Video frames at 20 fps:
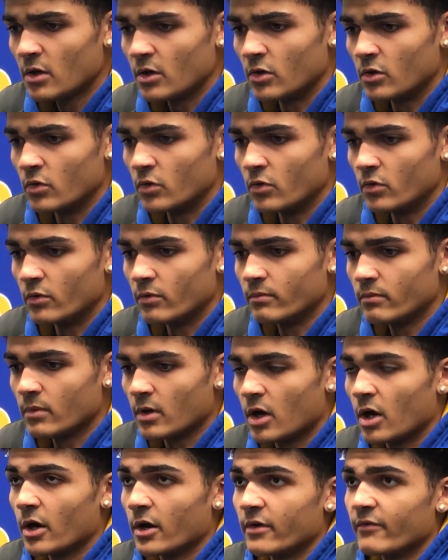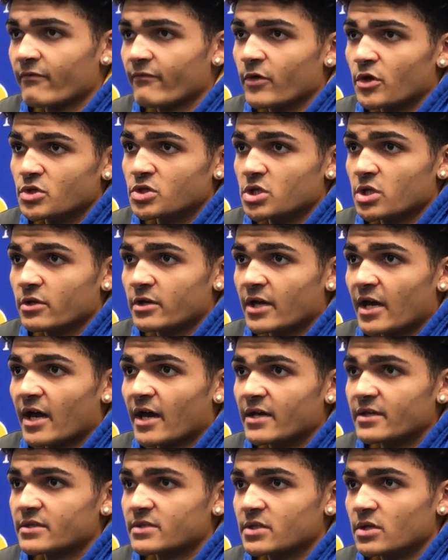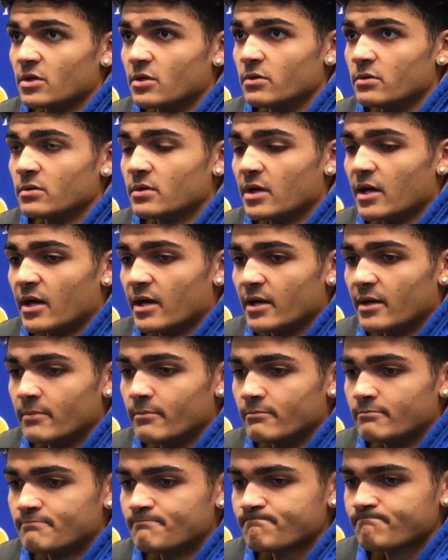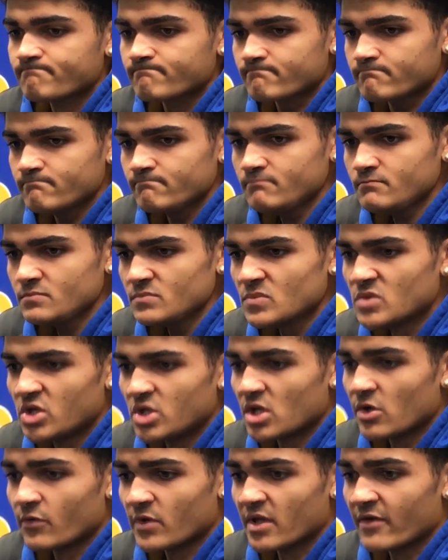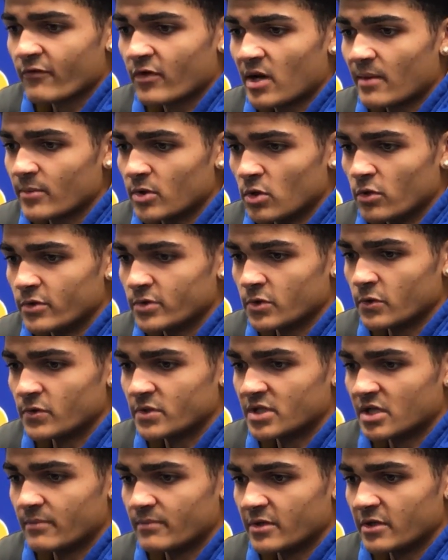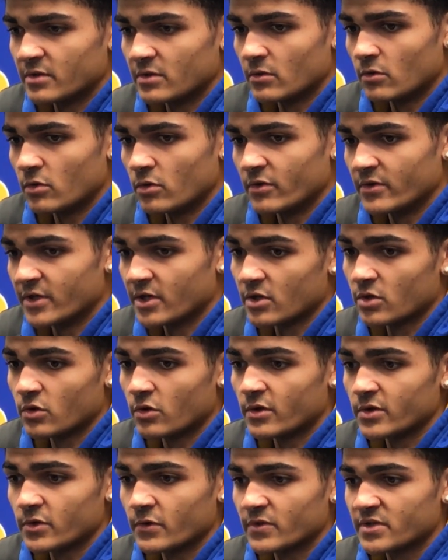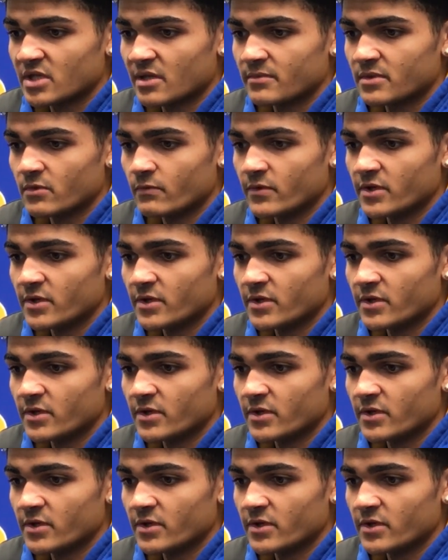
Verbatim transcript: who are first-year guys, so um, you know, whenever I'm going through something or they're going through something,